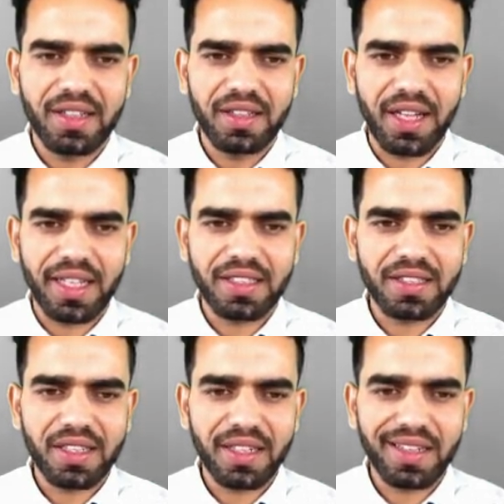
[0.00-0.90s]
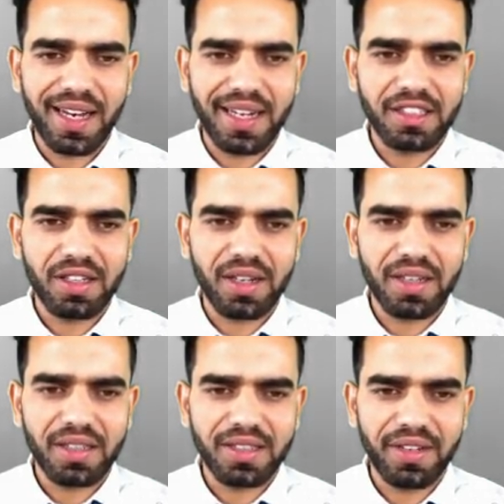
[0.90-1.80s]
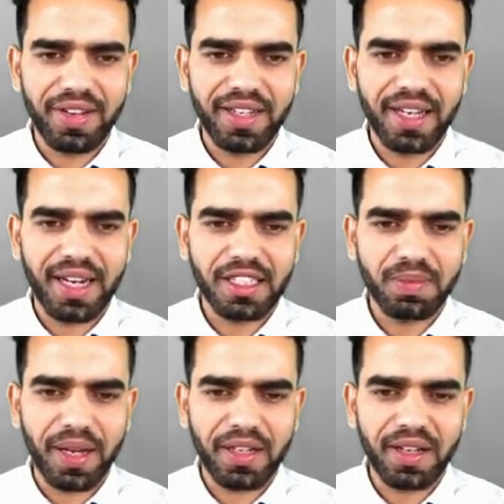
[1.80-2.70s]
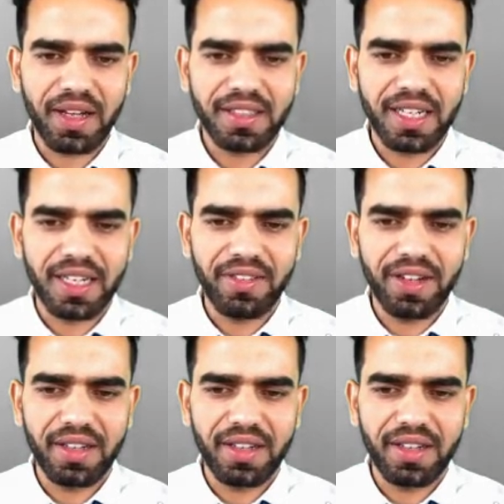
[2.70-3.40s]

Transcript: The accessory glands are salivary glands, pancreas and liver.